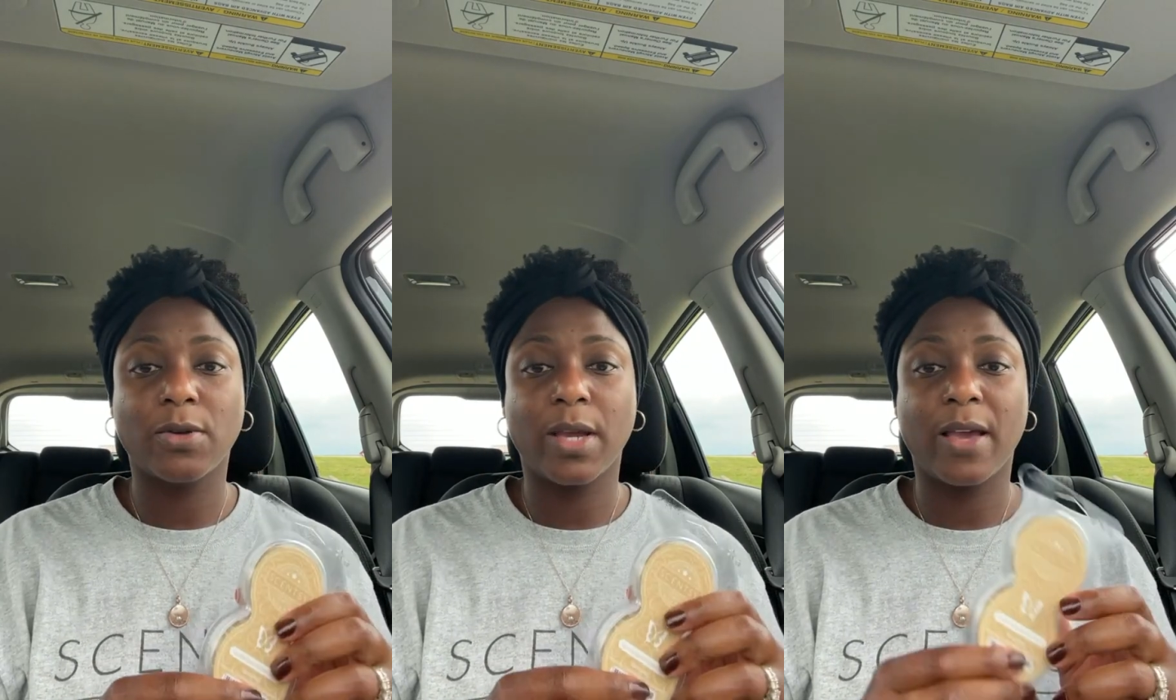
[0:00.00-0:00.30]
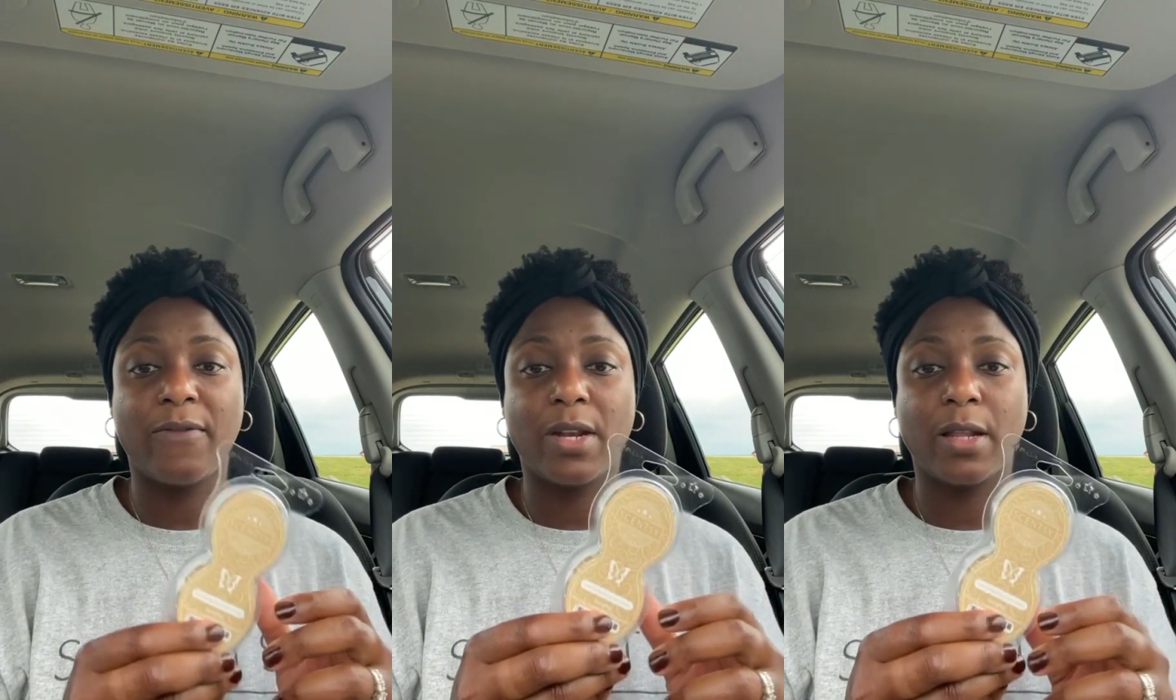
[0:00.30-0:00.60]
So I
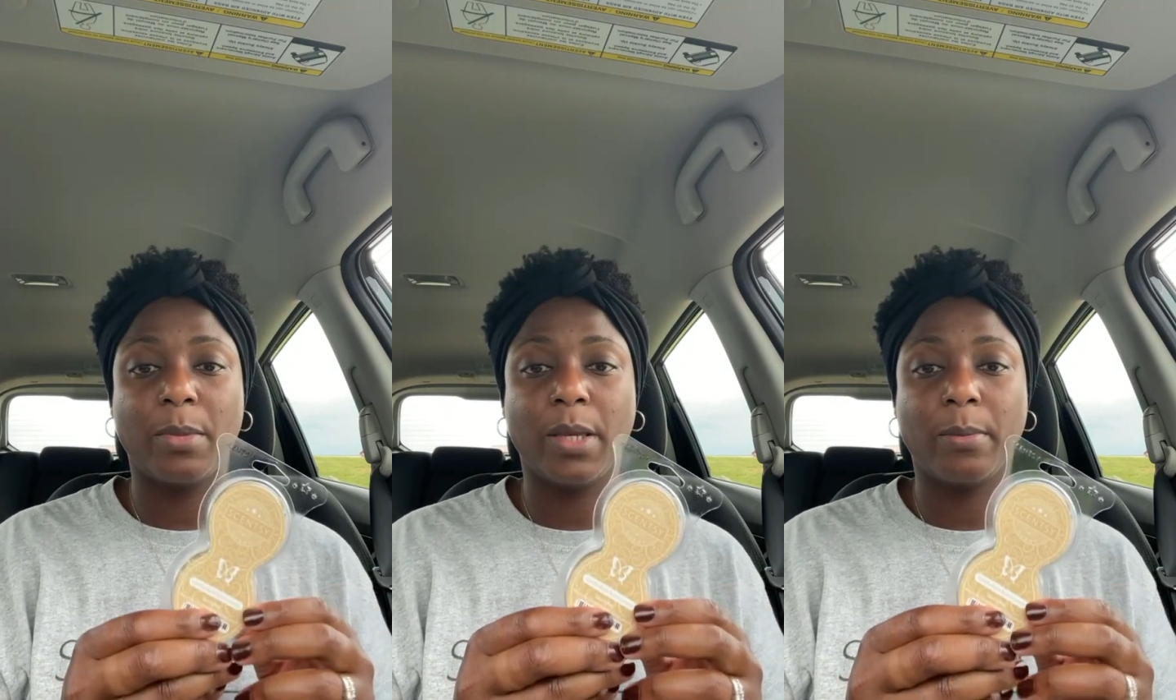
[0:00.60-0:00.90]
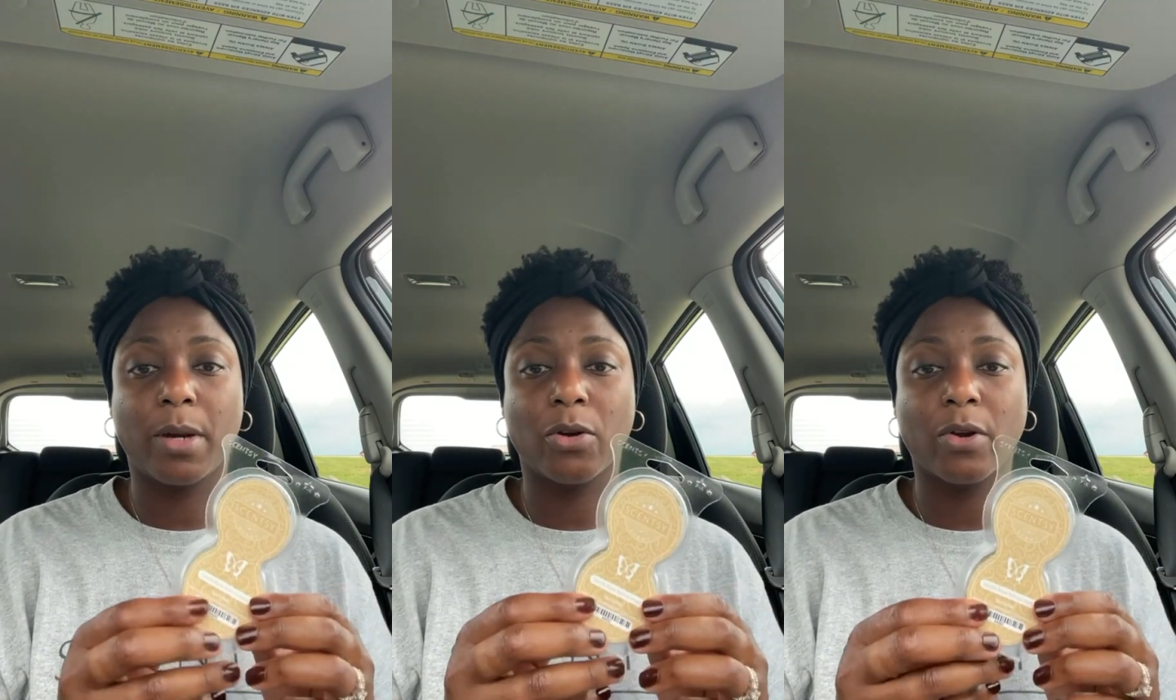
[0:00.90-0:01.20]
have Vanilla Bean
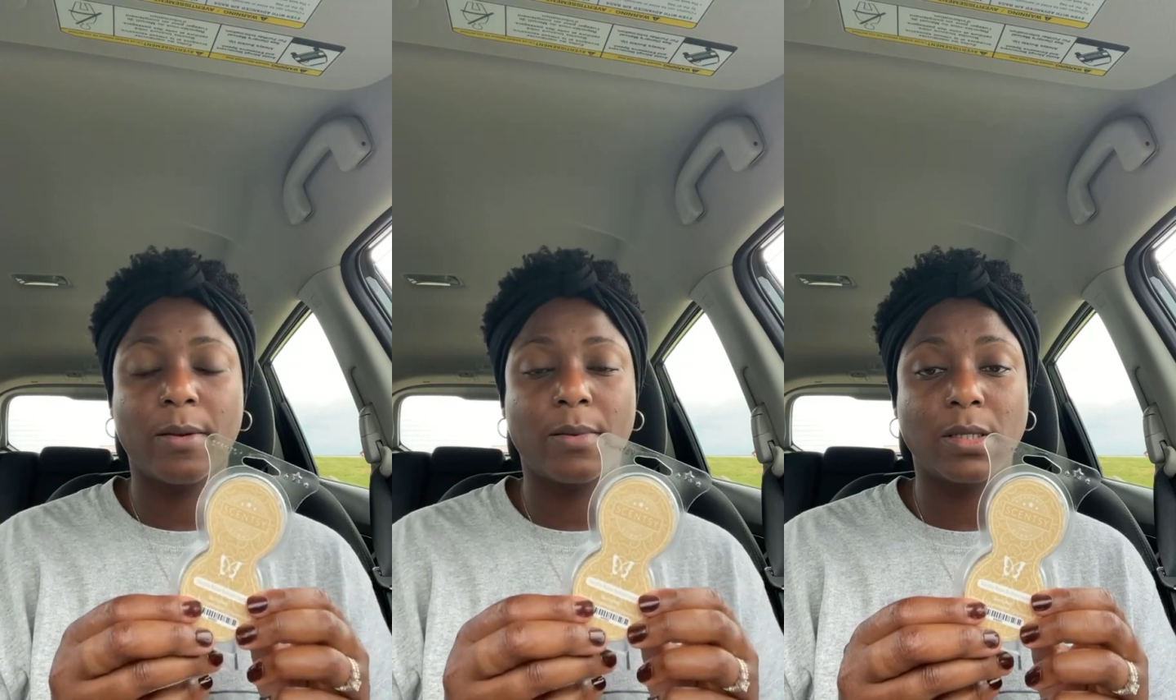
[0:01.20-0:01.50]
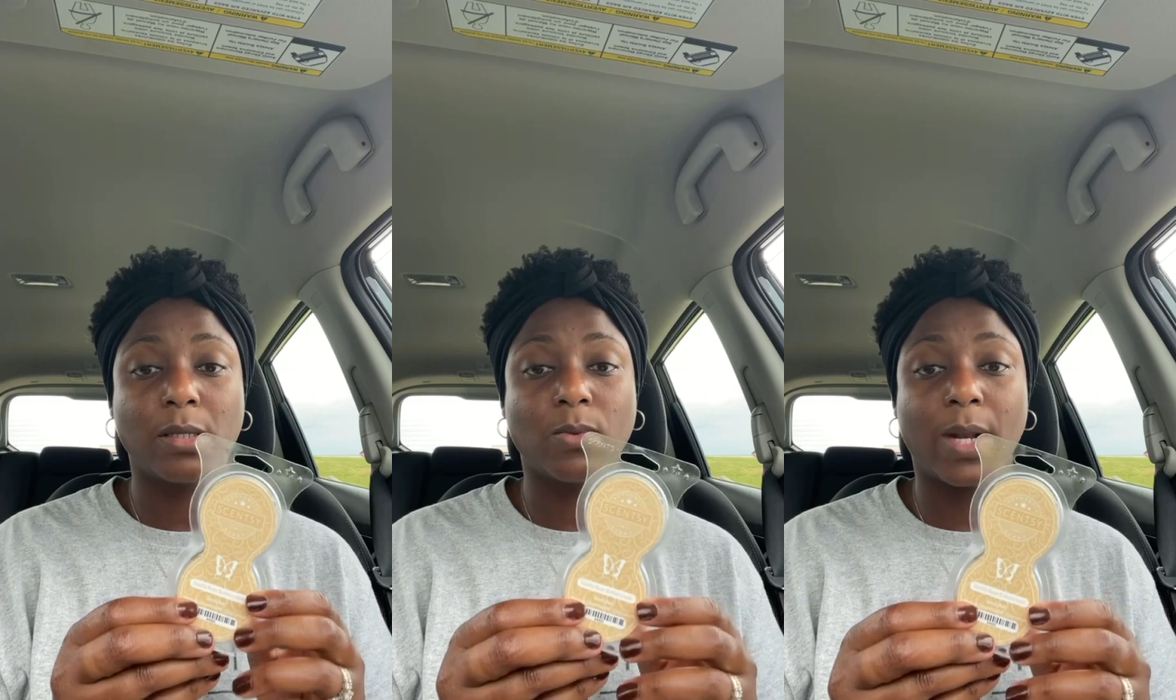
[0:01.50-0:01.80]
Buttercream. This
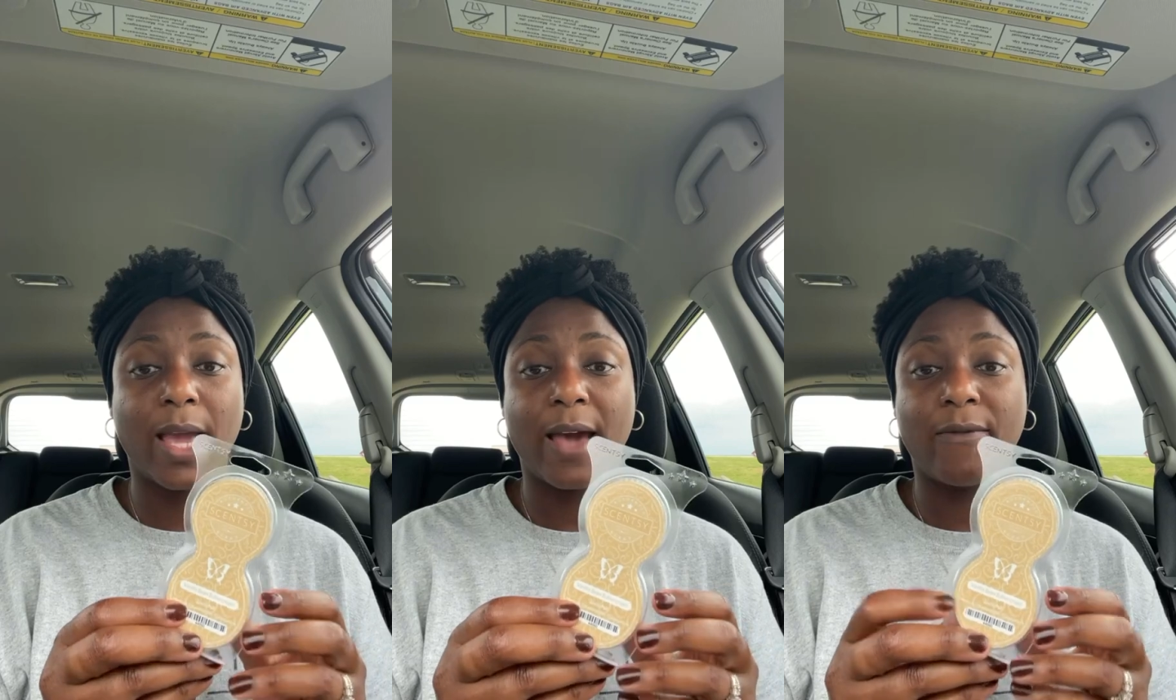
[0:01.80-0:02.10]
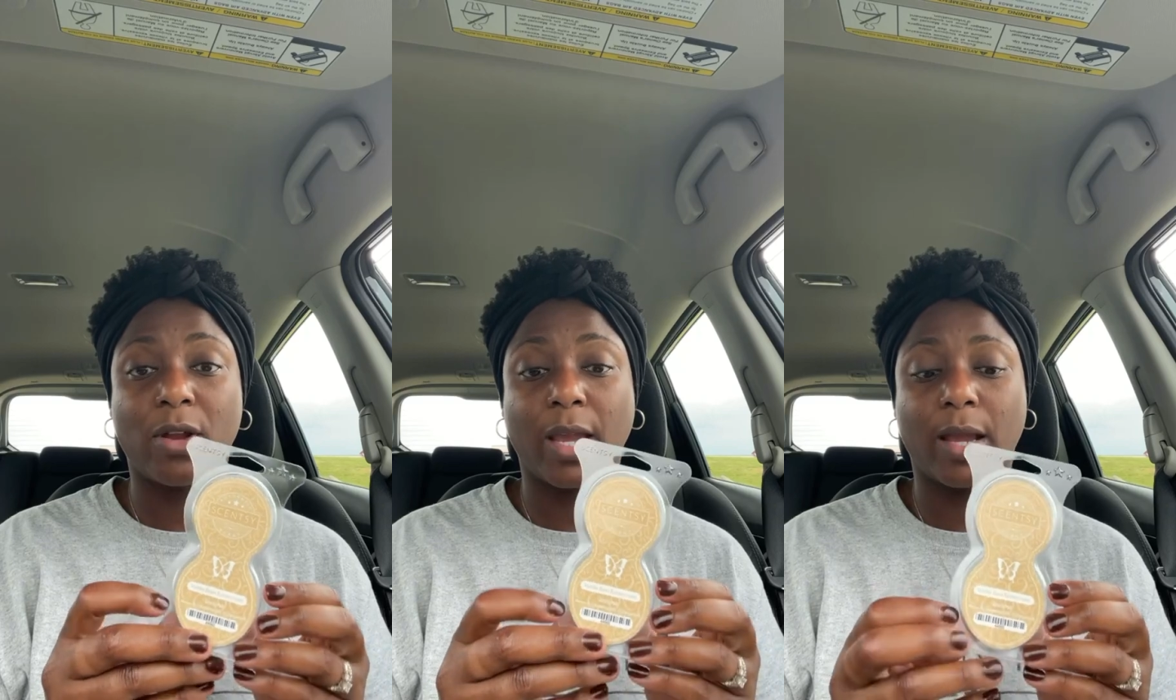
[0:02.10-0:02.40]
is what I have
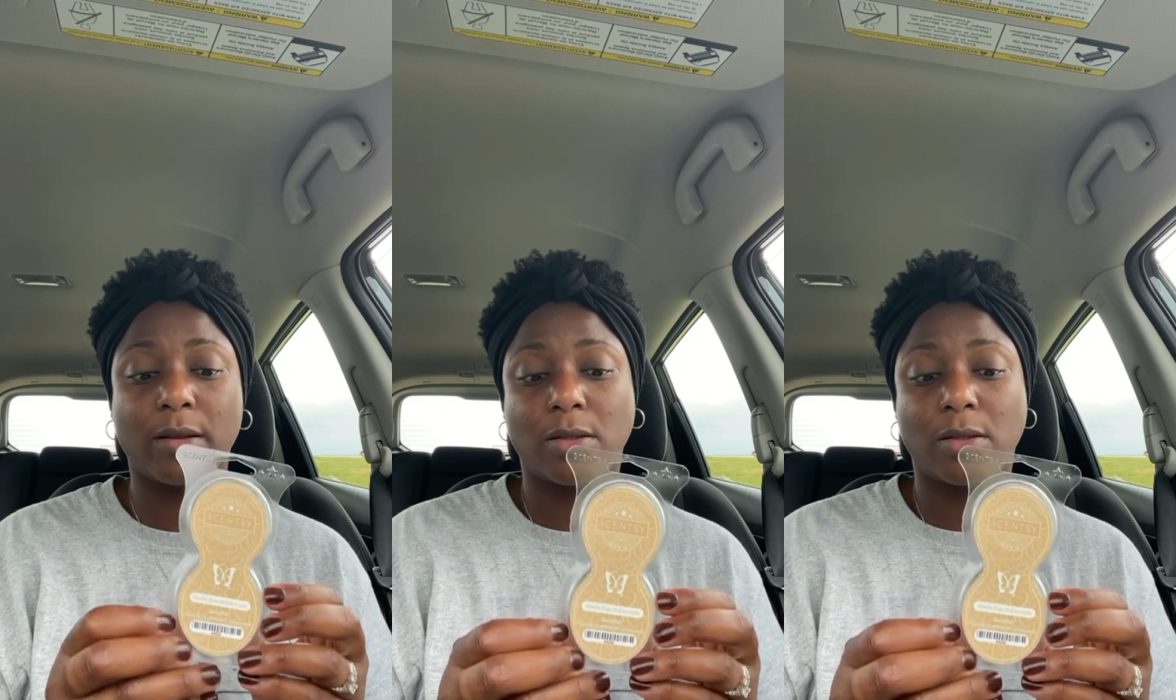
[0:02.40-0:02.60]
on hand.